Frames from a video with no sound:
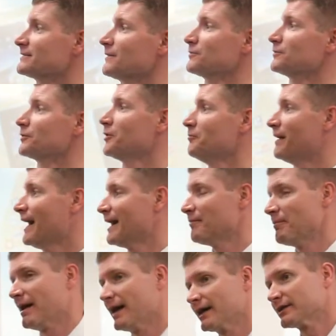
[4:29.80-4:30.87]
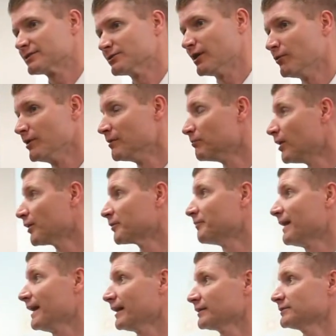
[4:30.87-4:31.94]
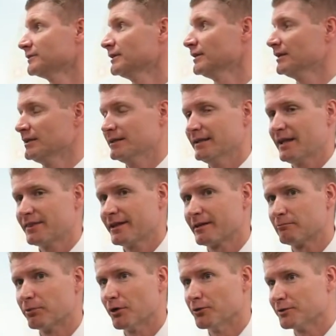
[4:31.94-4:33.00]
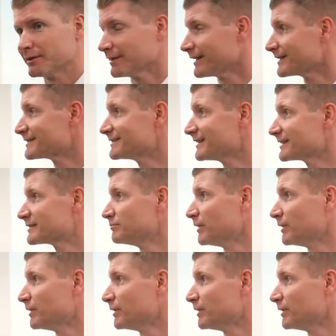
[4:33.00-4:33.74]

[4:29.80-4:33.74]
I'm gonna go buy a Mac. So I went and bought a Mac. That thing broke in like 6